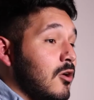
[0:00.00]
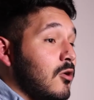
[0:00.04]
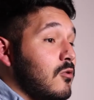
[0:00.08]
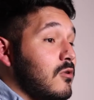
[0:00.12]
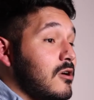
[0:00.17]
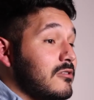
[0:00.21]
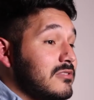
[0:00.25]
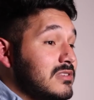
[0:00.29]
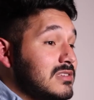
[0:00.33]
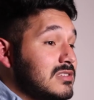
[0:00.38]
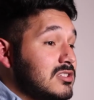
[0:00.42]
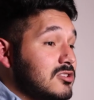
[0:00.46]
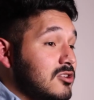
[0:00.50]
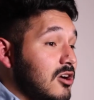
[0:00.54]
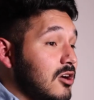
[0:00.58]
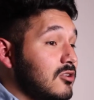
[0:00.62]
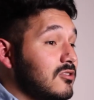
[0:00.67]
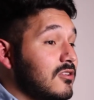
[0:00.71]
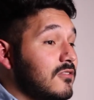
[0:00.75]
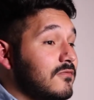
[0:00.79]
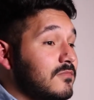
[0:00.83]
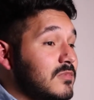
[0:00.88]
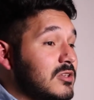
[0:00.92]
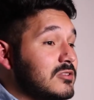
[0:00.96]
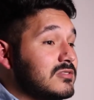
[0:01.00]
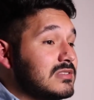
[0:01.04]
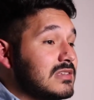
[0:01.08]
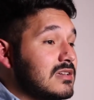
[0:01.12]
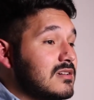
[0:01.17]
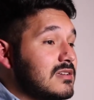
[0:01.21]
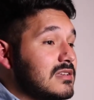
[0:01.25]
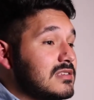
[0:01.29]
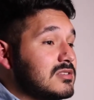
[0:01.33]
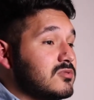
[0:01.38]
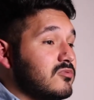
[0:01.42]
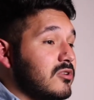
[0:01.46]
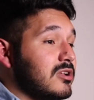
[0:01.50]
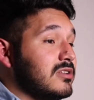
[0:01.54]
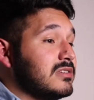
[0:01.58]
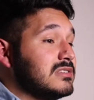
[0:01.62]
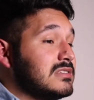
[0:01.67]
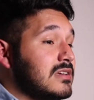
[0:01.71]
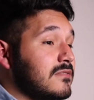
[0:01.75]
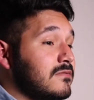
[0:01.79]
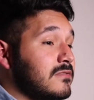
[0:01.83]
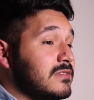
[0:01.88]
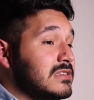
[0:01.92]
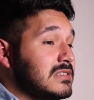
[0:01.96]
While this genre of music is
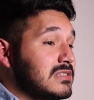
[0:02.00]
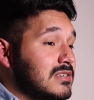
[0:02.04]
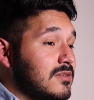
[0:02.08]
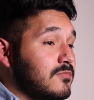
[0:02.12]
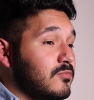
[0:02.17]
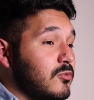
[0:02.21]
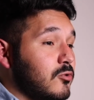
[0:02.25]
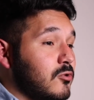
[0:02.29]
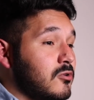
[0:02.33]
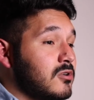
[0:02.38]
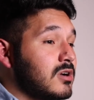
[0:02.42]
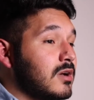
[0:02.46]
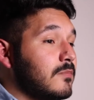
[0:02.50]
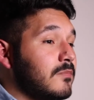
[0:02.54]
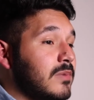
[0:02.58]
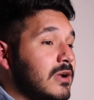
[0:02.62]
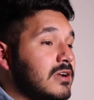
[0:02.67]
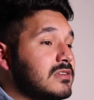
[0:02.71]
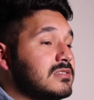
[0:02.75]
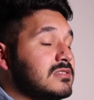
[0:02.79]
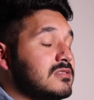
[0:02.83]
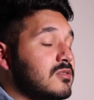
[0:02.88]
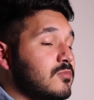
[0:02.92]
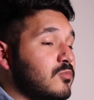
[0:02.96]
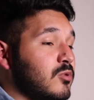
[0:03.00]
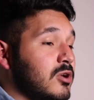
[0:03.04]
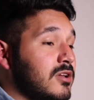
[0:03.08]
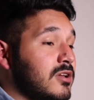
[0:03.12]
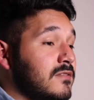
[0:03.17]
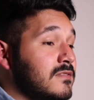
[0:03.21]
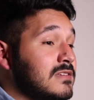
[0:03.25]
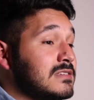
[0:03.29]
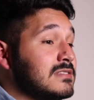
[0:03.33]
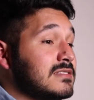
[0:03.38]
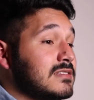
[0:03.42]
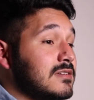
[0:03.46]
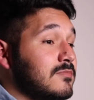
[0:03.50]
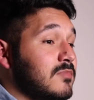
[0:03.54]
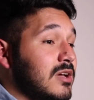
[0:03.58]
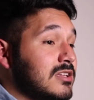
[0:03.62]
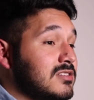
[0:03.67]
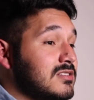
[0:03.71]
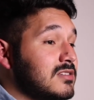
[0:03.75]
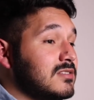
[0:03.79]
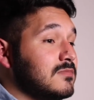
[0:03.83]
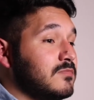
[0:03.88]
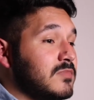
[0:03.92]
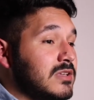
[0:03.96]
relatively simple compared to the previously
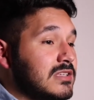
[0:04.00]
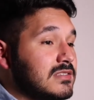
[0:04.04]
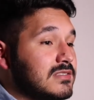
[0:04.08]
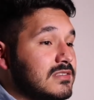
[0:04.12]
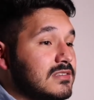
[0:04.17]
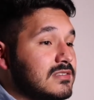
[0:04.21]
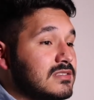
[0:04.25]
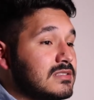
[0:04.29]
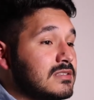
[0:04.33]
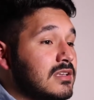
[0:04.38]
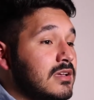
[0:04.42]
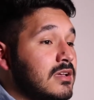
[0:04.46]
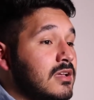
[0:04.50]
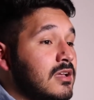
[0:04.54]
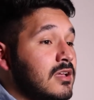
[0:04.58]
mentioned pieces,